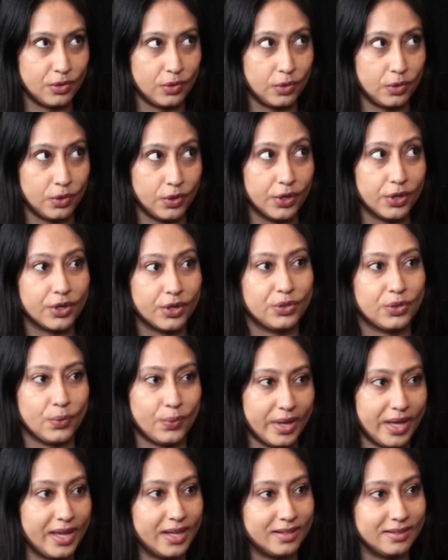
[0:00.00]
look the
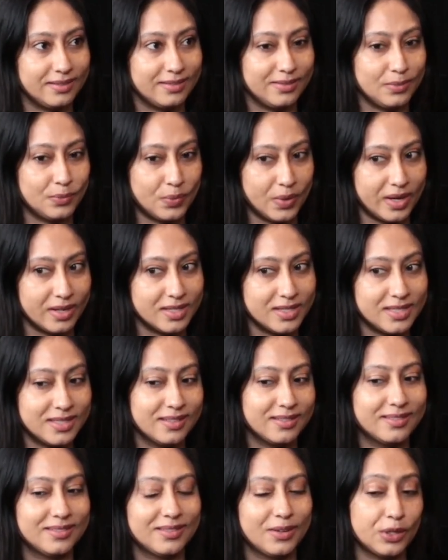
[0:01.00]
way it was
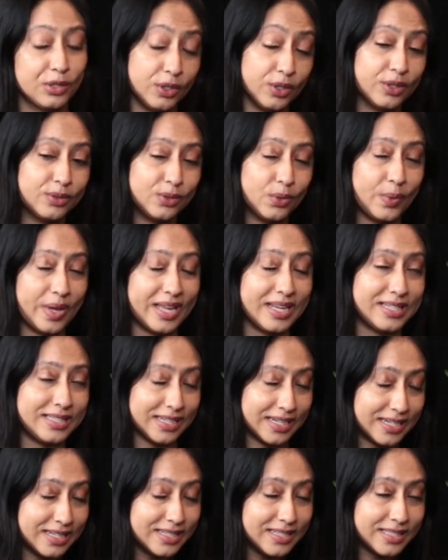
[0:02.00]
or look the way it
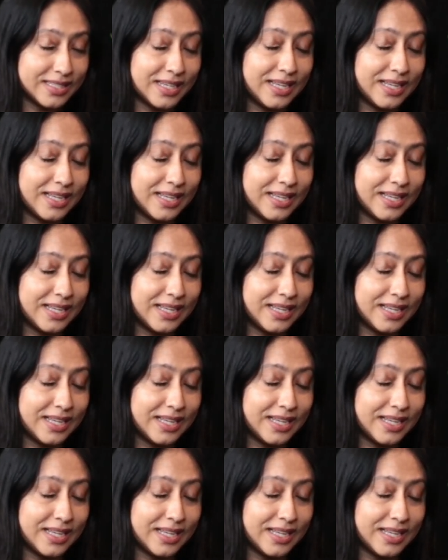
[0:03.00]
does,